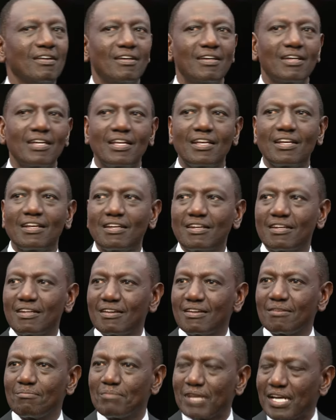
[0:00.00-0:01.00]
in
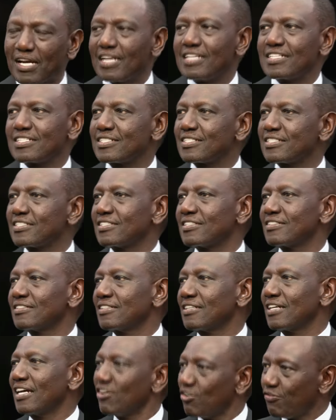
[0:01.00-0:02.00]
Middle East,
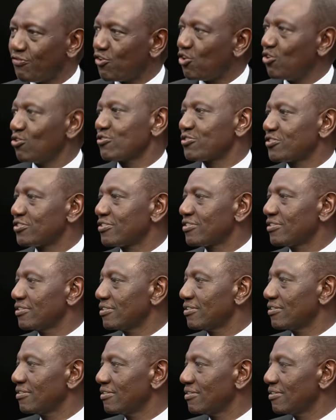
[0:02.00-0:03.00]
and of course,
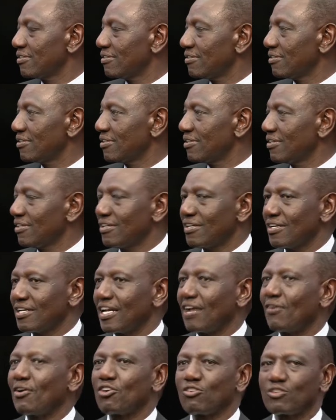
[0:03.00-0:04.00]
in
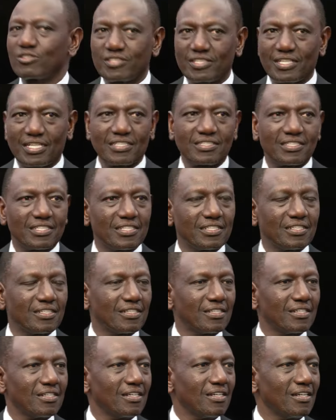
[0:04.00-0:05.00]
our continent.
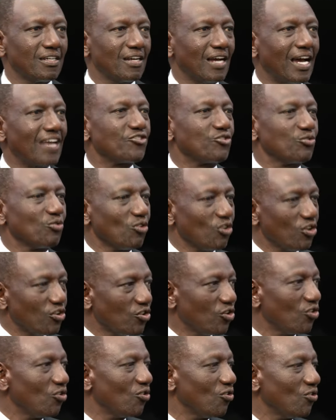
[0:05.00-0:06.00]
As you all
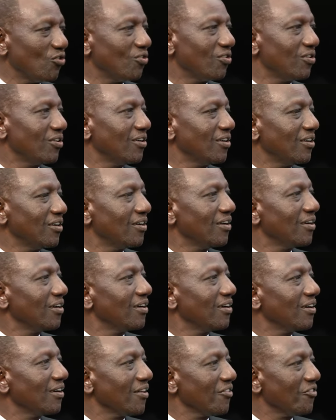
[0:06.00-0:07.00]
know,
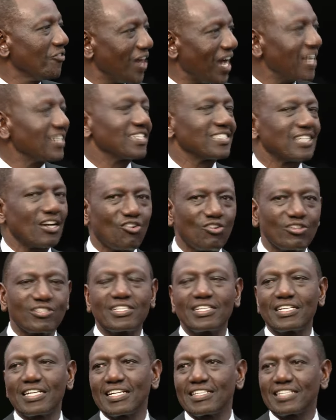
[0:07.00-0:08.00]
that is a
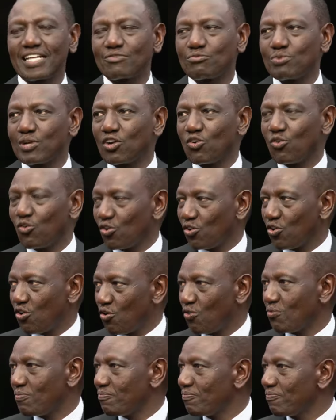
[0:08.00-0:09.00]
continent that we call
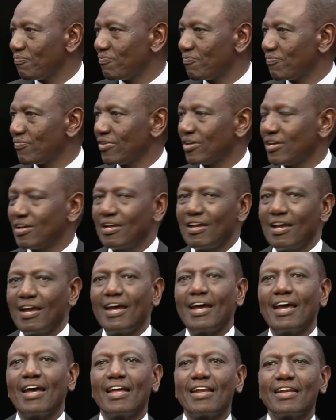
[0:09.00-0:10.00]
home,
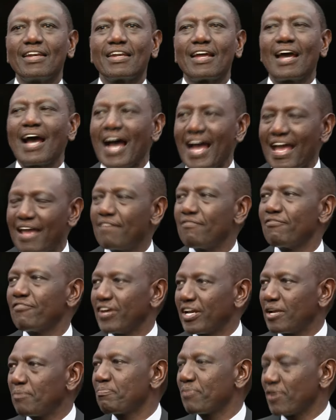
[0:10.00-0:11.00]
and I am
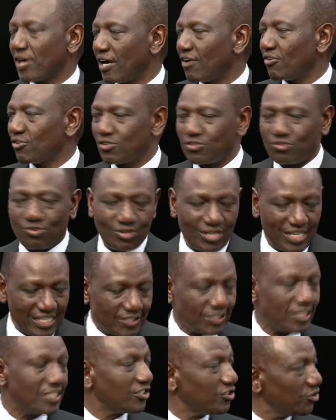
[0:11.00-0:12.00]
very proud to
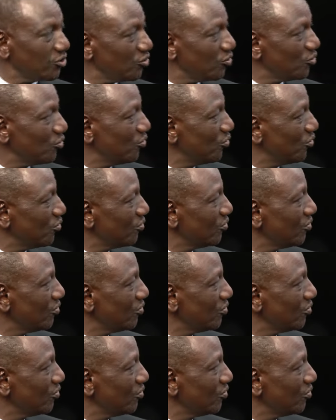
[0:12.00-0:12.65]
listen to you